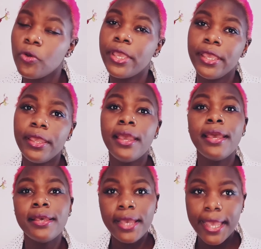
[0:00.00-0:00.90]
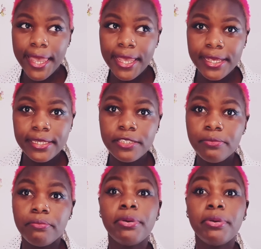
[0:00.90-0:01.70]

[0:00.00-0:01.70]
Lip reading: Okay, 8,